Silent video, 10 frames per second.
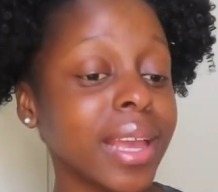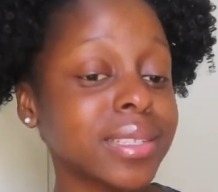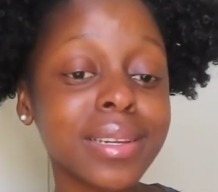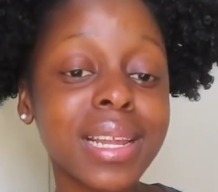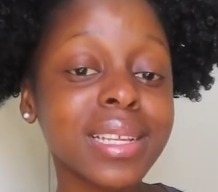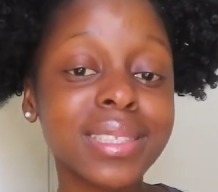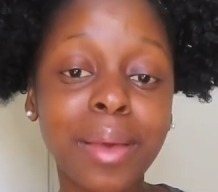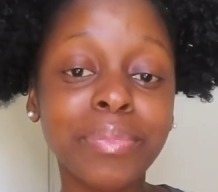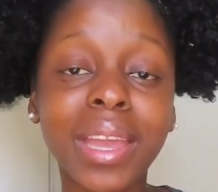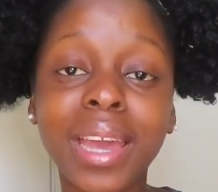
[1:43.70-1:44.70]
and
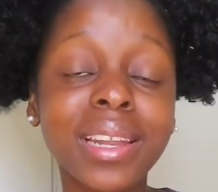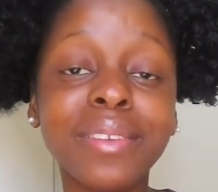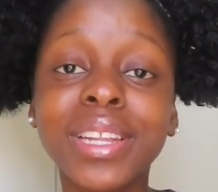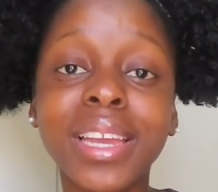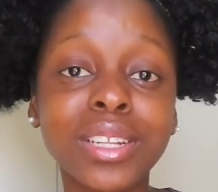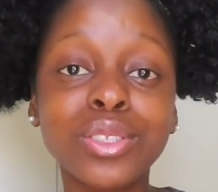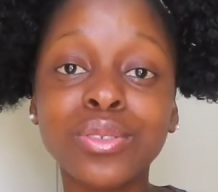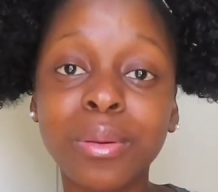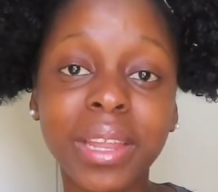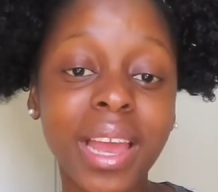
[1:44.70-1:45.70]
something. I didn't even get
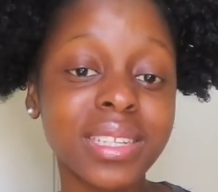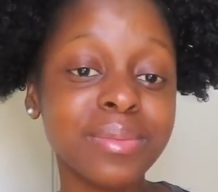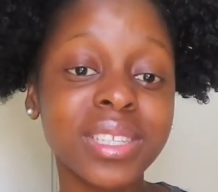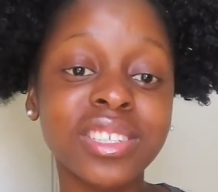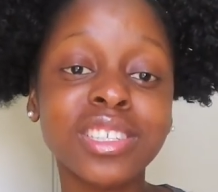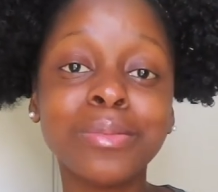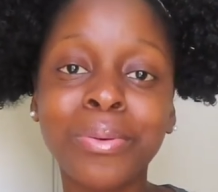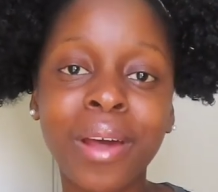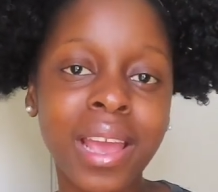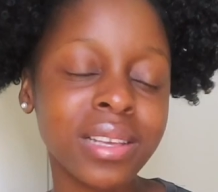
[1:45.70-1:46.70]
so many items. They're just
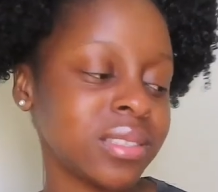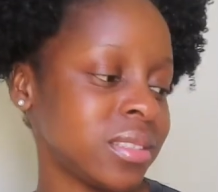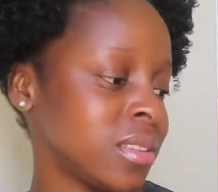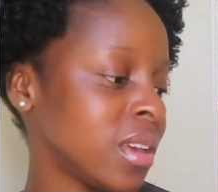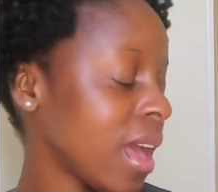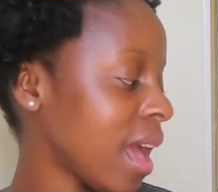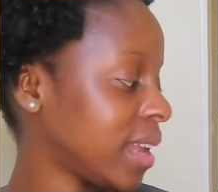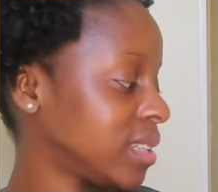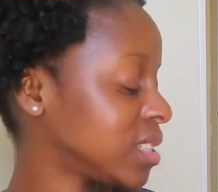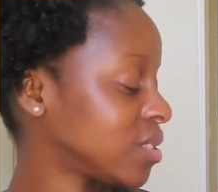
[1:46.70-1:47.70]
pricey
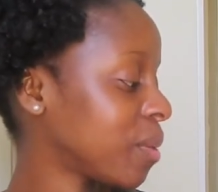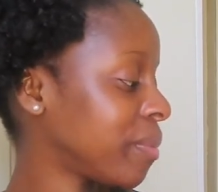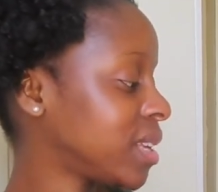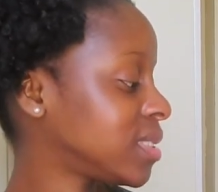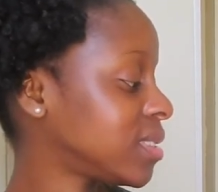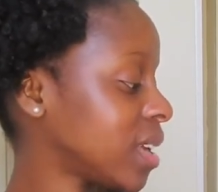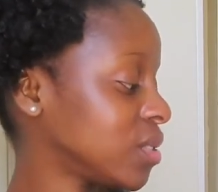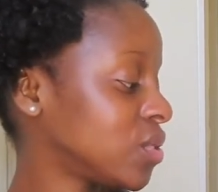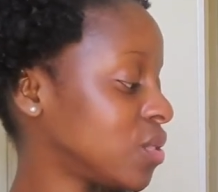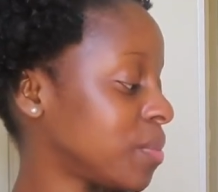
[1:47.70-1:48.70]
and does not make
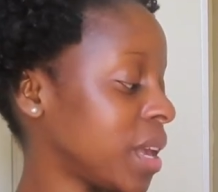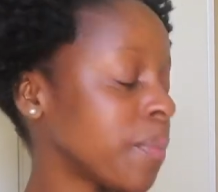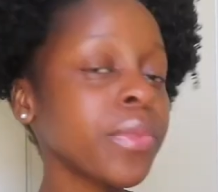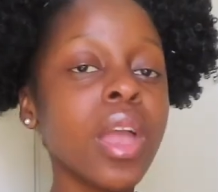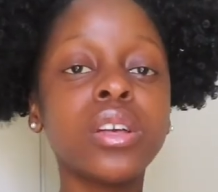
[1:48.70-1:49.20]
sense to me.